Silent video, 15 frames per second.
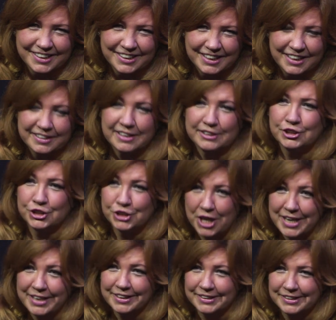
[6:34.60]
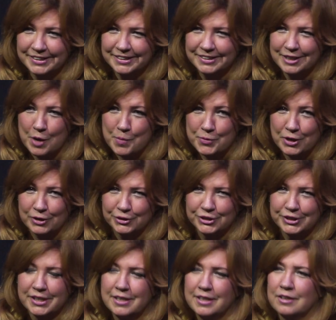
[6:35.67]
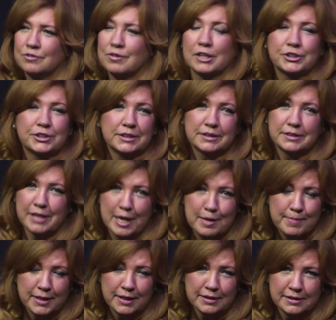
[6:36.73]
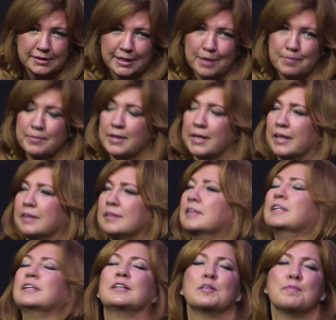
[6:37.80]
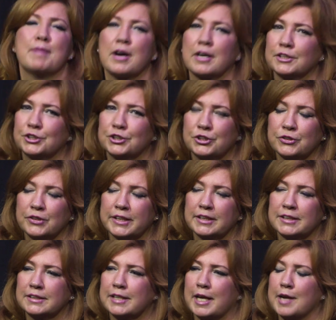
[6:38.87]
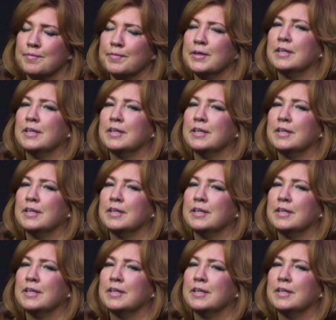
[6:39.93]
And that's China's approach. Russia's aiming at the same thing. The Americans are doing the same.